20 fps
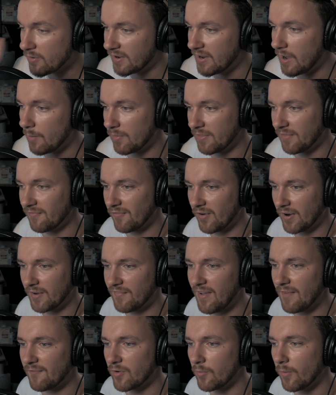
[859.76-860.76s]
up with in front
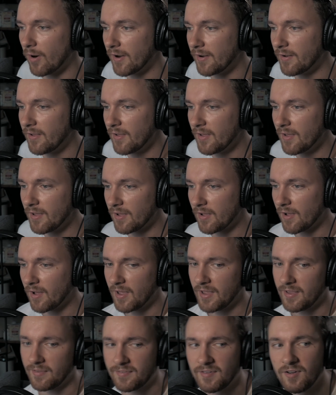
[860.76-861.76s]
of everyone,
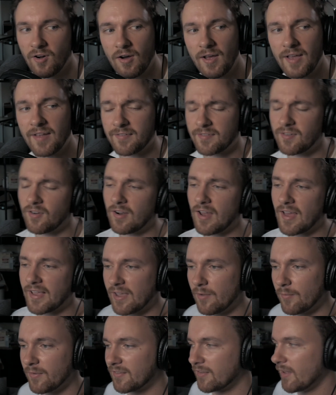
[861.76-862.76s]
it's not like
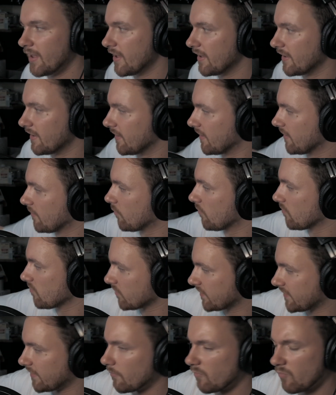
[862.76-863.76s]
it was
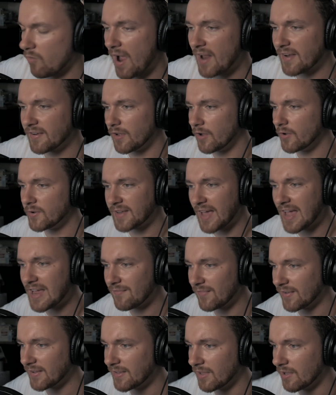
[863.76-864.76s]
some rando
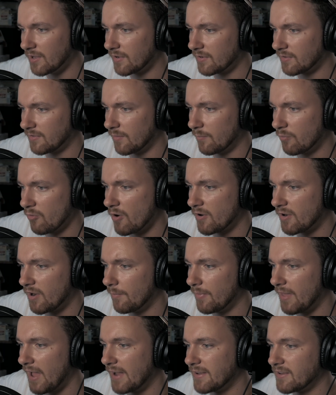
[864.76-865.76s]
David that broke
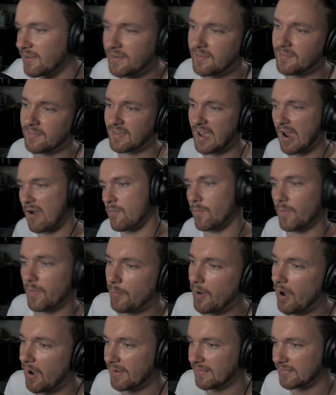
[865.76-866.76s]
up there, and you can just carry on with the
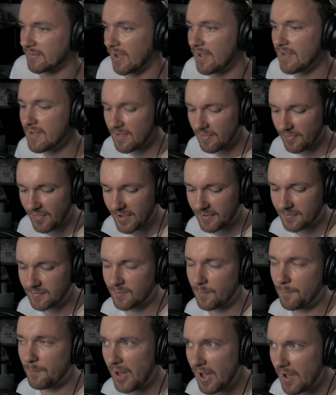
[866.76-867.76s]
party. It's like, that's
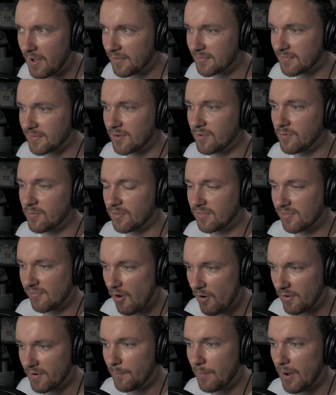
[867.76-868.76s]
the person who's
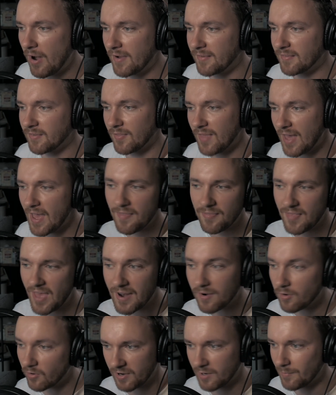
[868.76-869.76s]
throwing the party, so they're
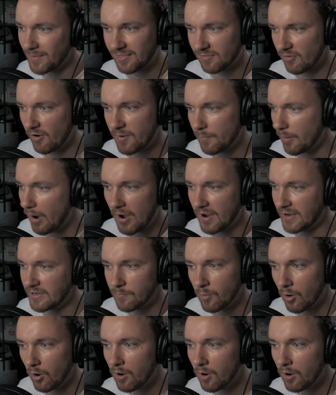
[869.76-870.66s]
not going to be throwing the party anymore.